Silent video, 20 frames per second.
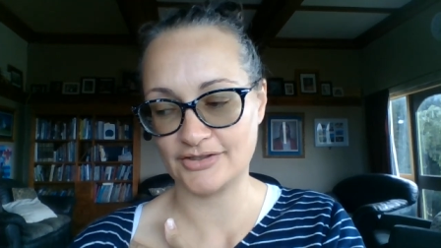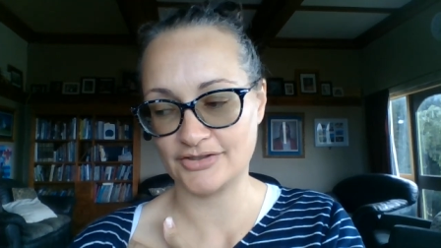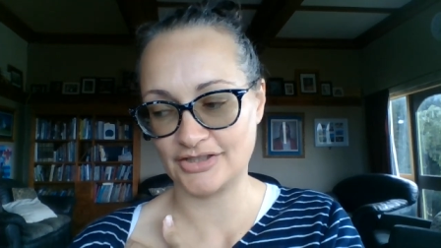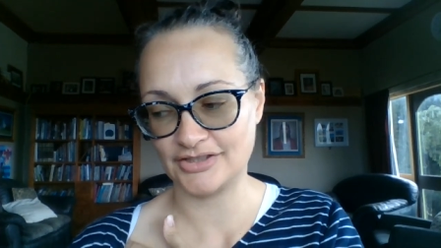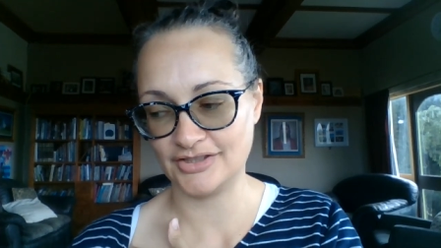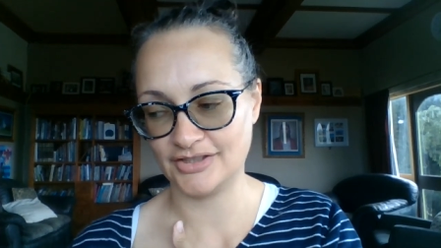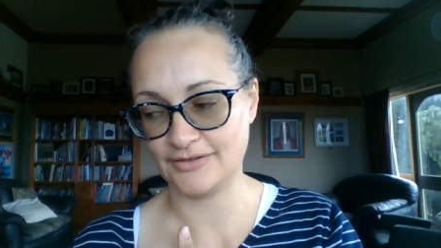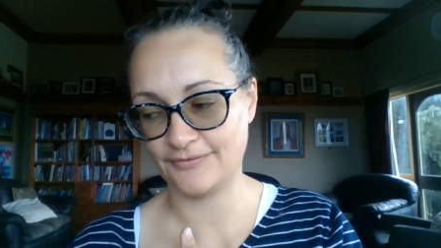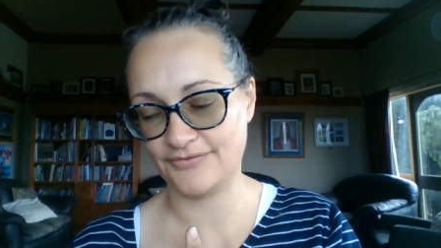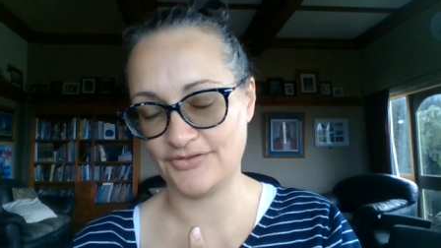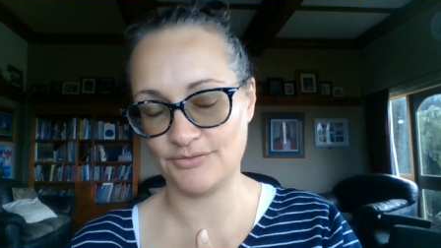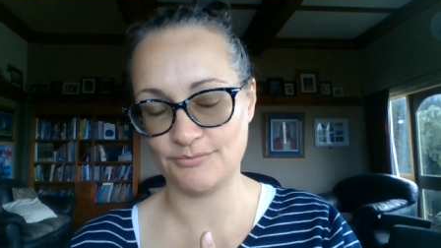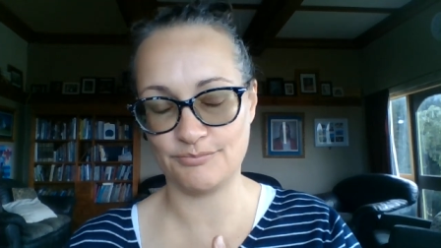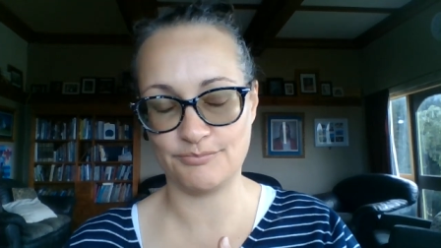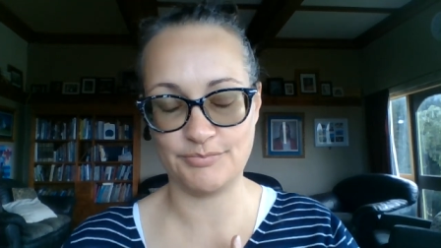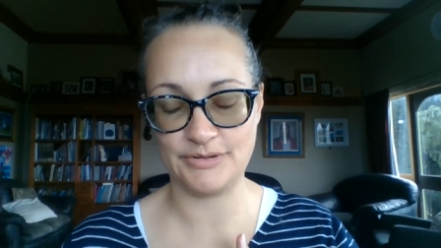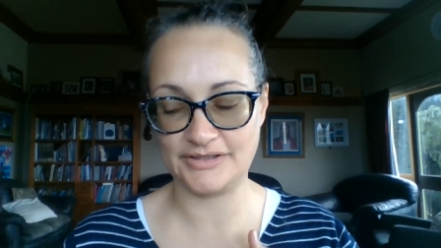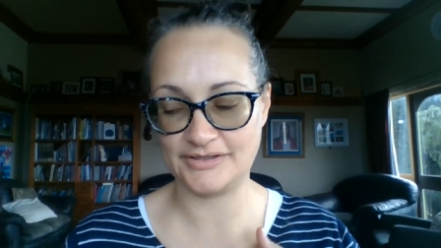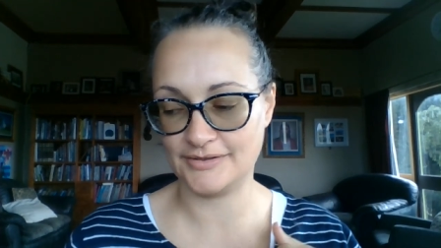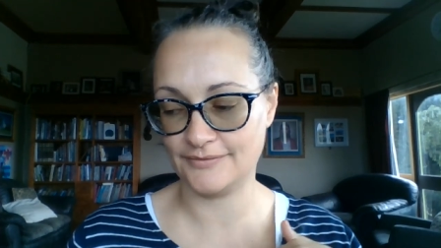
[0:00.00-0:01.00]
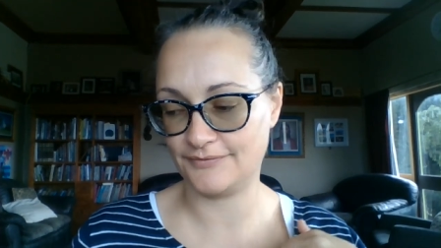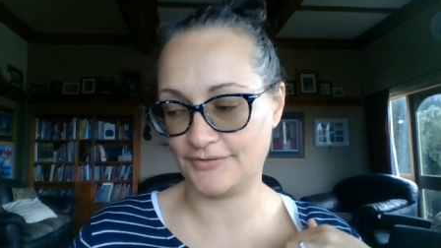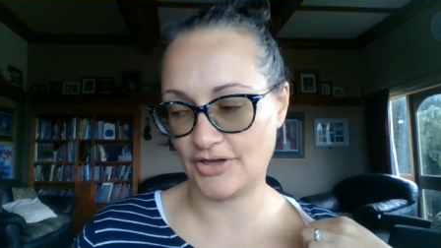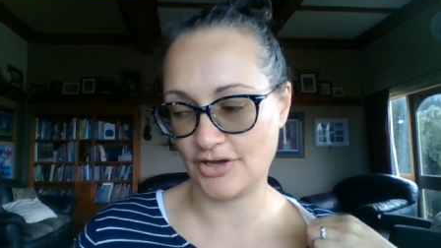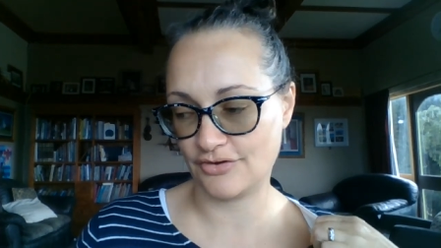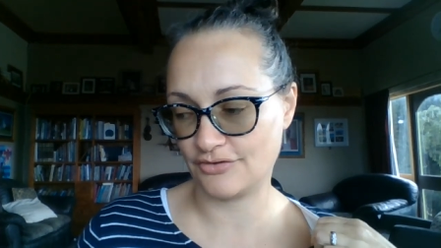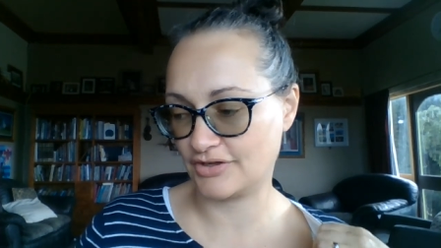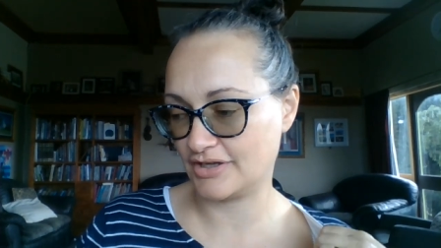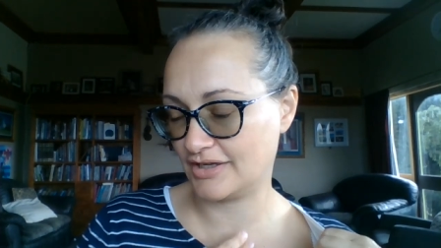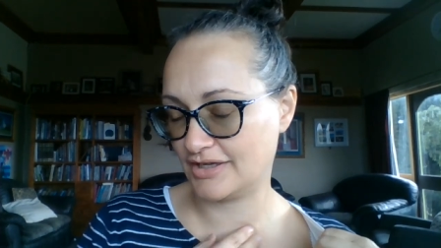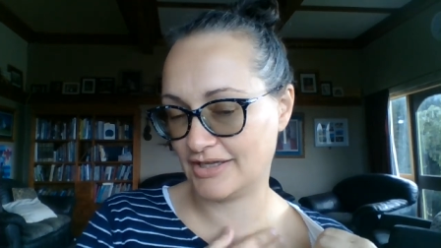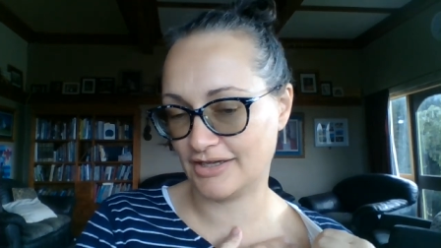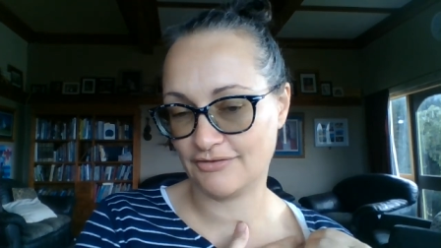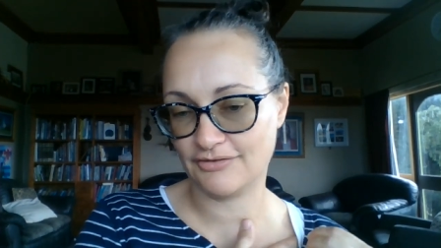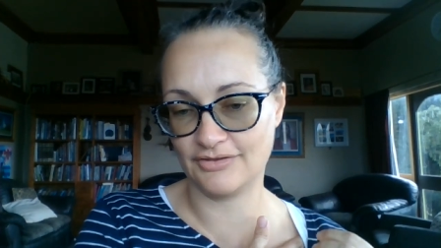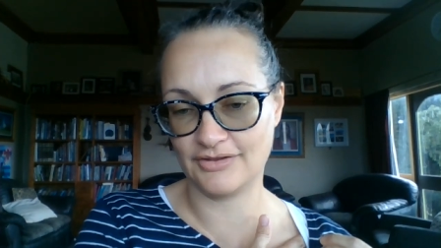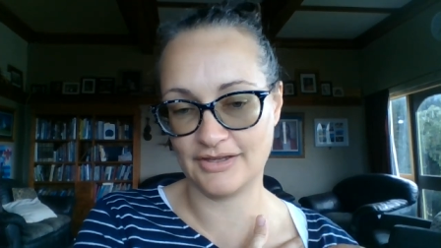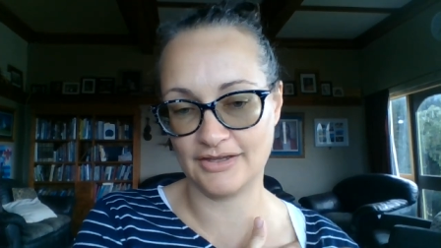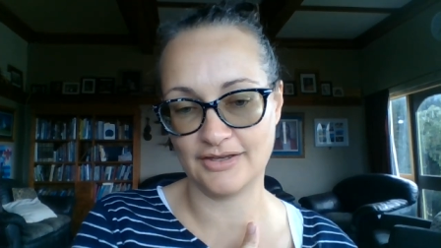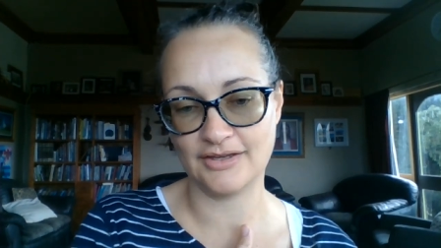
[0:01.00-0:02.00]
I did a few bits of yoga here
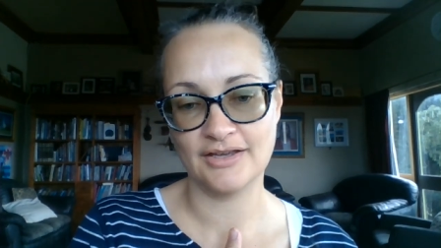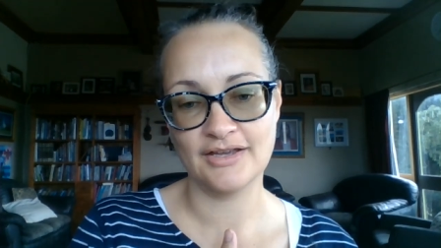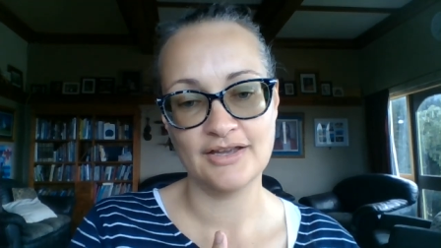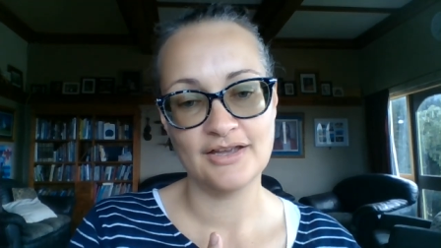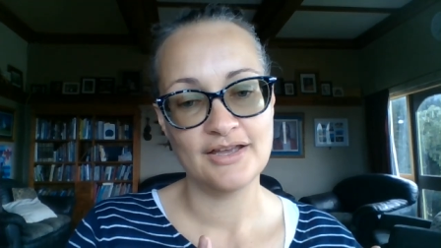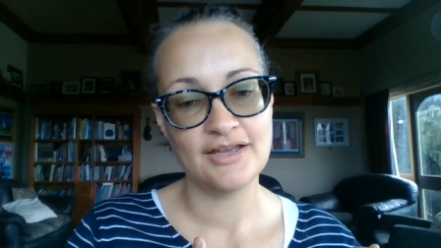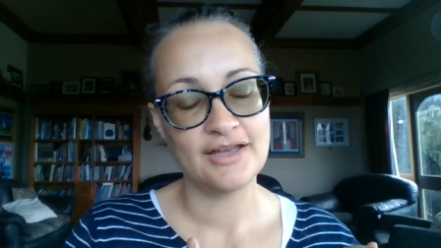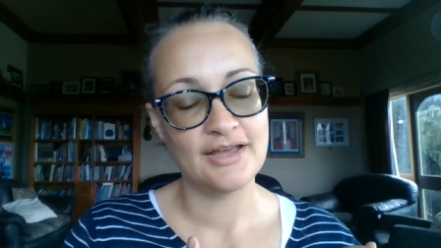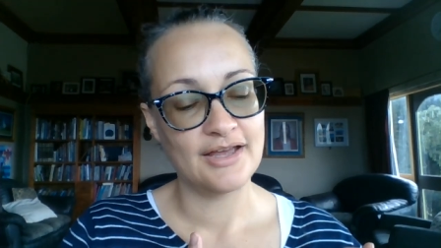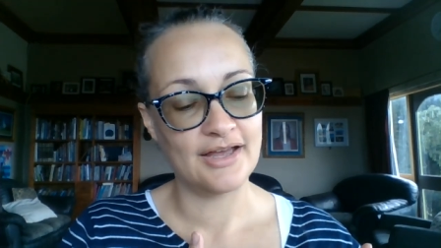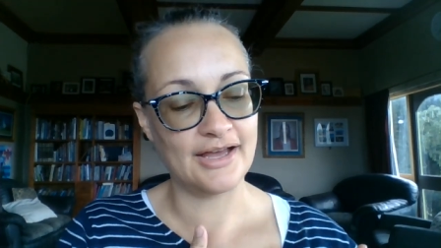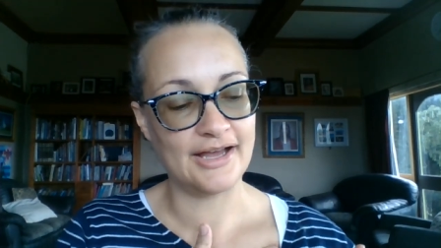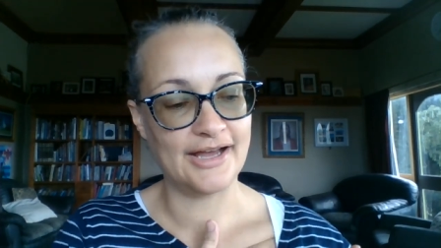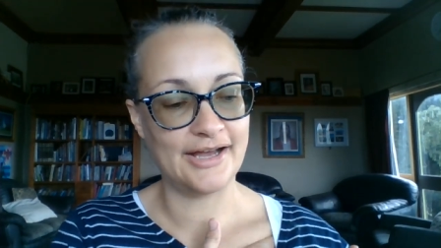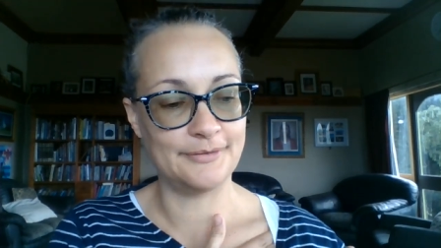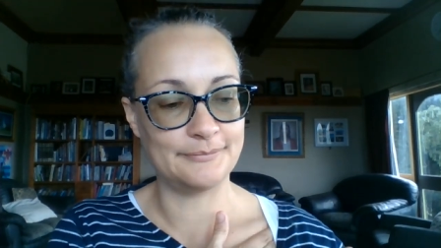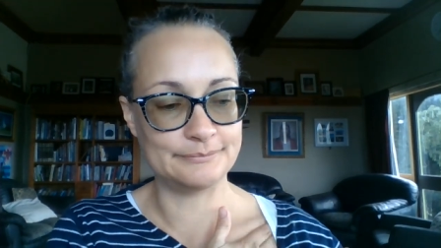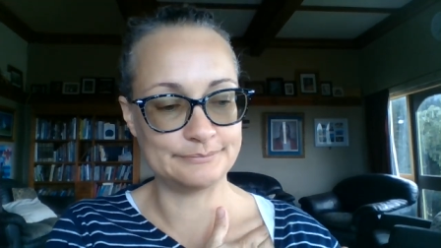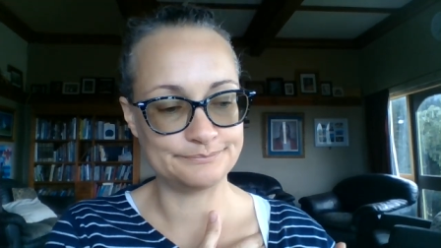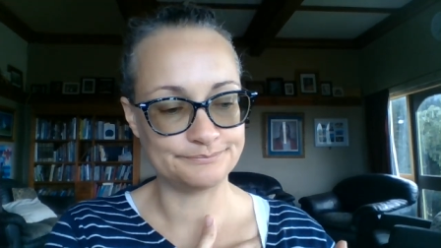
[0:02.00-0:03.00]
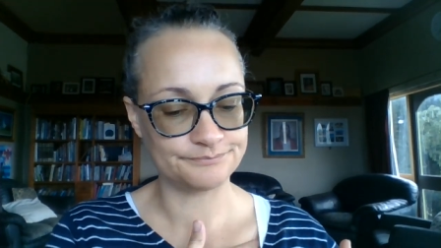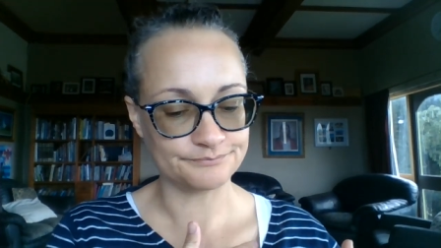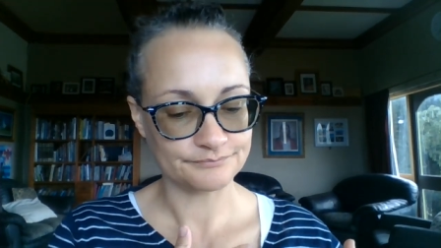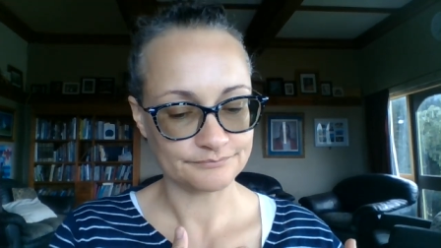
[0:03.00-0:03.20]
and there. Um,